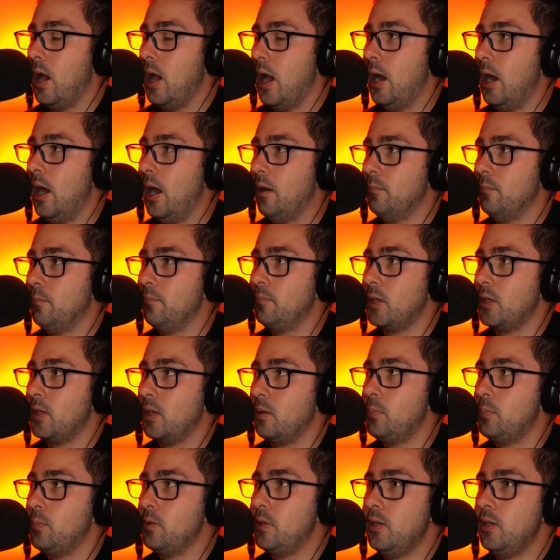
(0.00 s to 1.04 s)
But
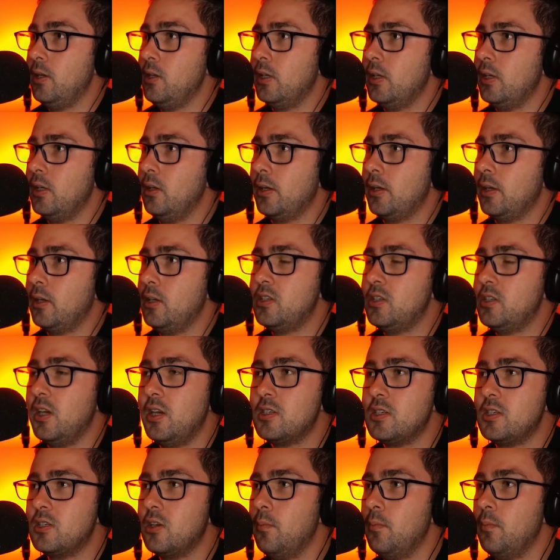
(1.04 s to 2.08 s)
then you see
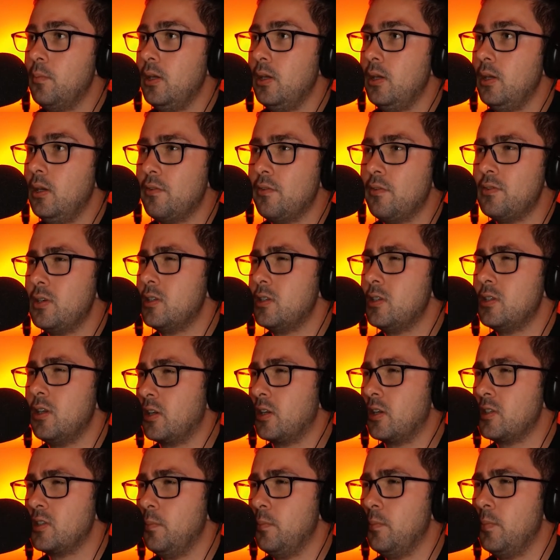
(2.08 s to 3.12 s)
so many, I've seen
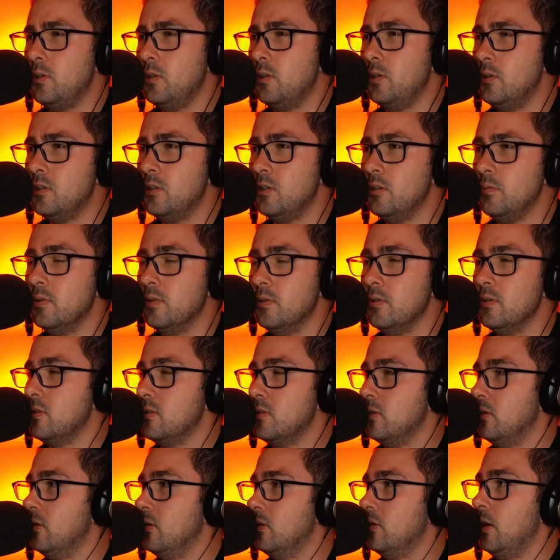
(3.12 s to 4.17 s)
like so many YouTubers
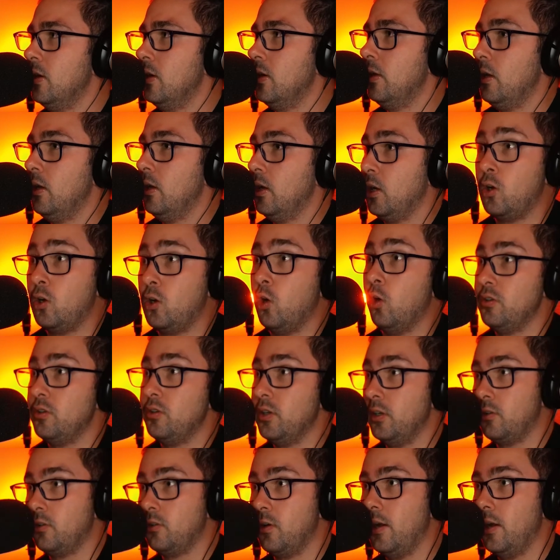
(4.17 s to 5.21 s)
and
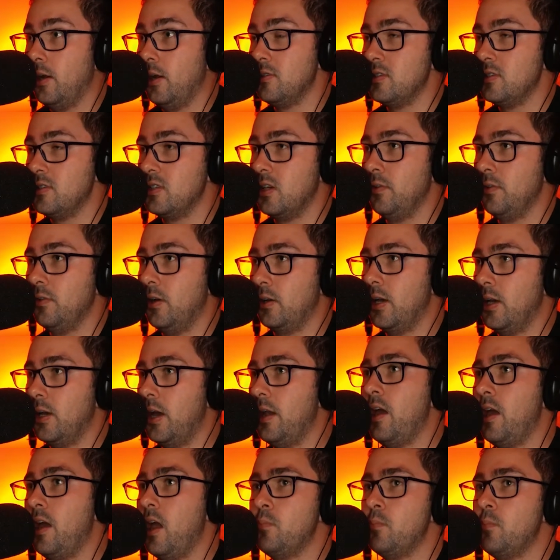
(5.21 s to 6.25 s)
content creators and stuff like that,
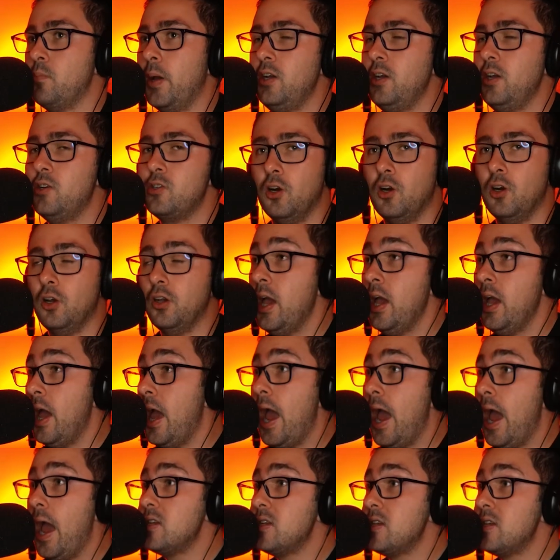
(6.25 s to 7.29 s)
and they have a Patreon,
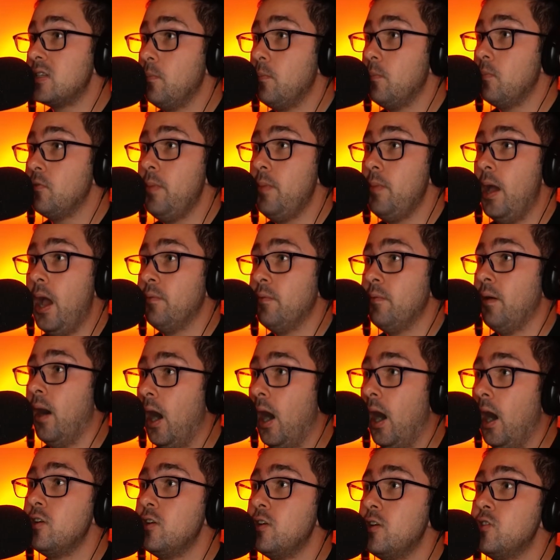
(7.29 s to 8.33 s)
and some of them have
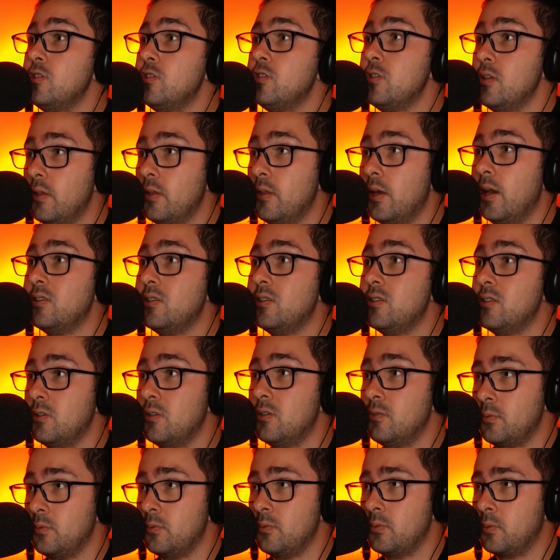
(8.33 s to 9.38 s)
hundreds and thousands
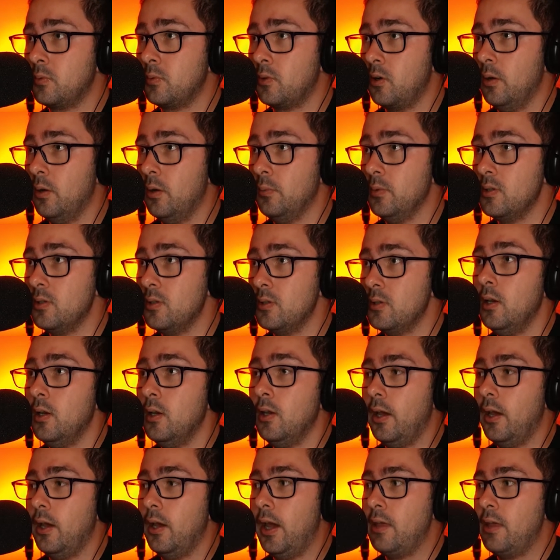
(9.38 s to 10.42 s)
of subscribers,
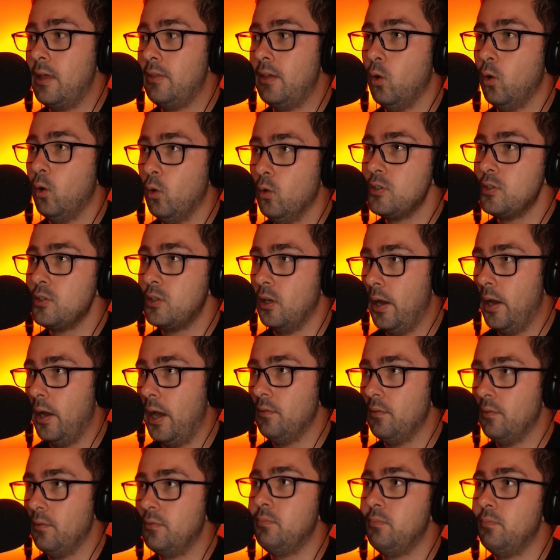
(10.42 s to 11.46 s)
and then also
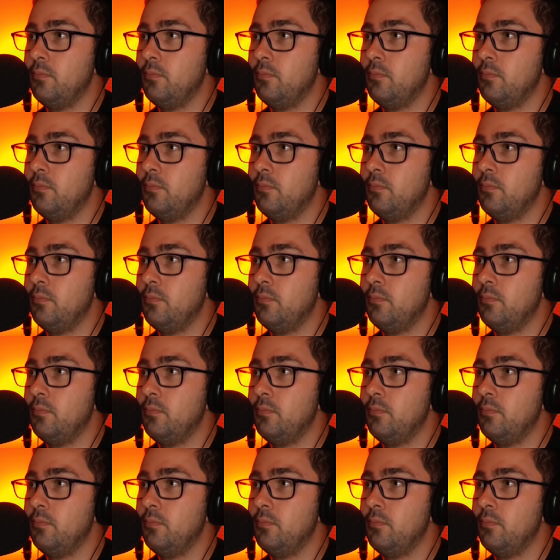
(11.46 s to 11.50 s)
have,